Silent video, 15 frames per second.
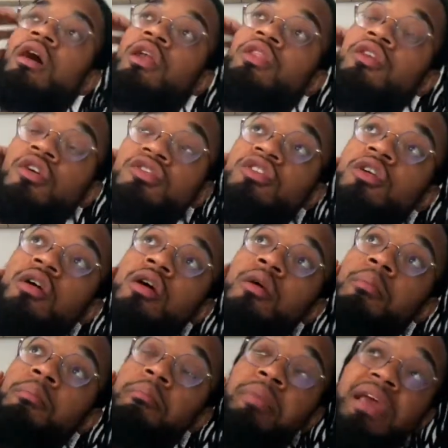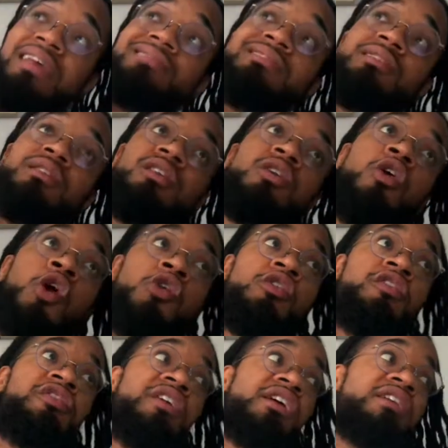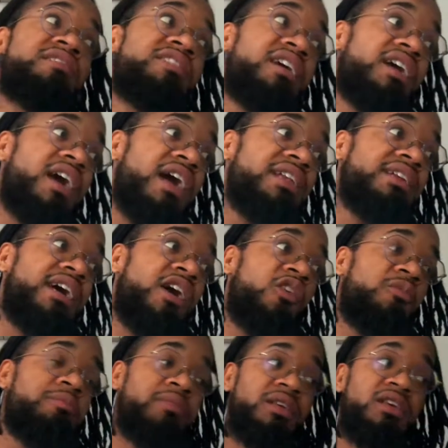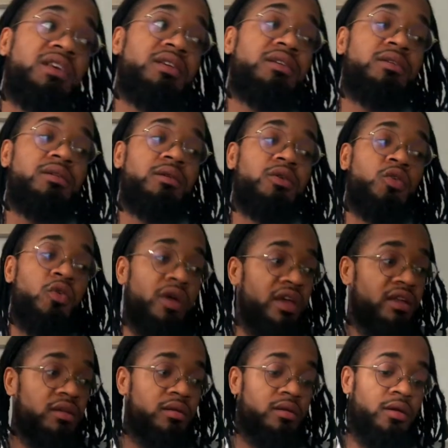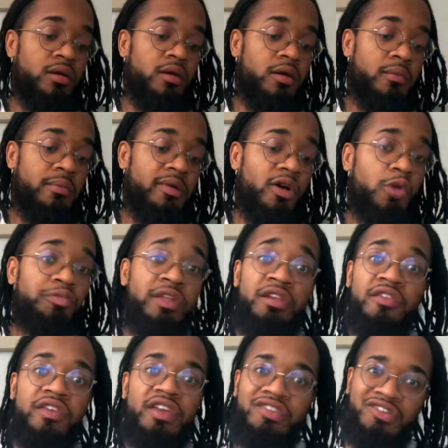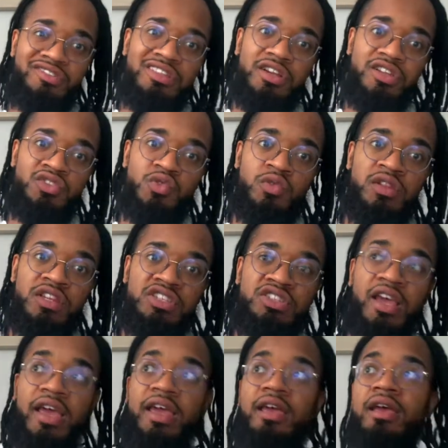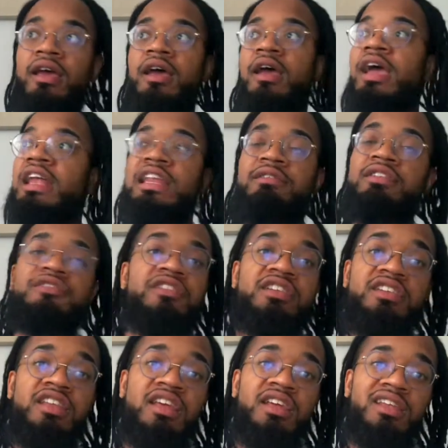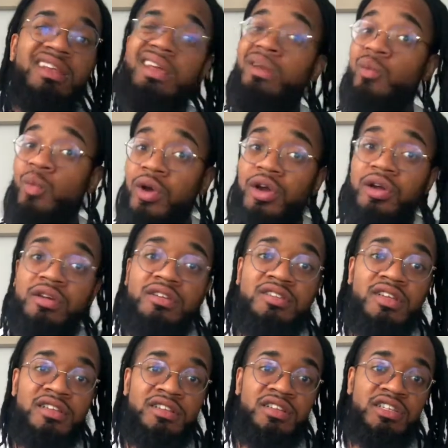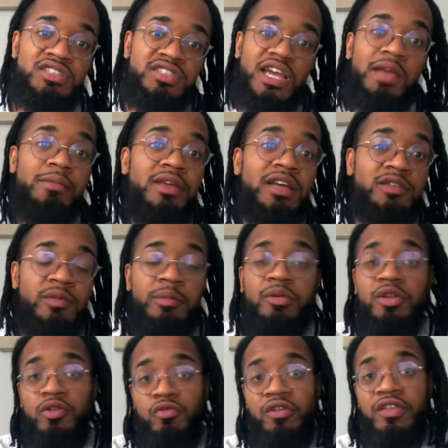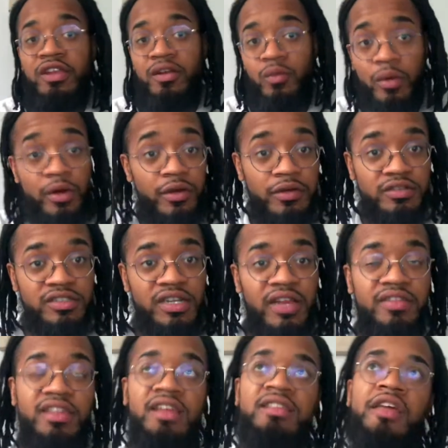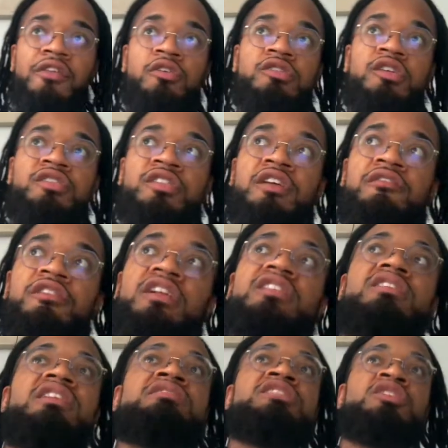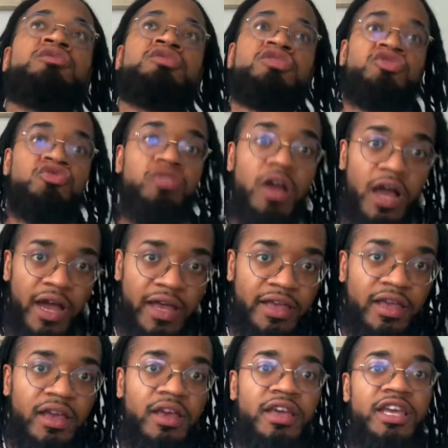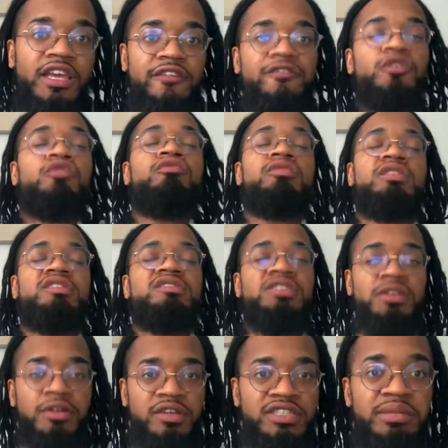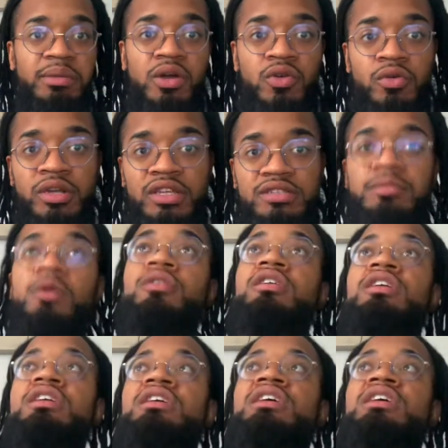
Those are basically all the things that kind of helped me quit. I hope that nothing in there sounded too cliche. And even if it did, it works. It's cliche because people agree that it works. And I think that those are definitely things that you should try if you're really serious about quitting smoking.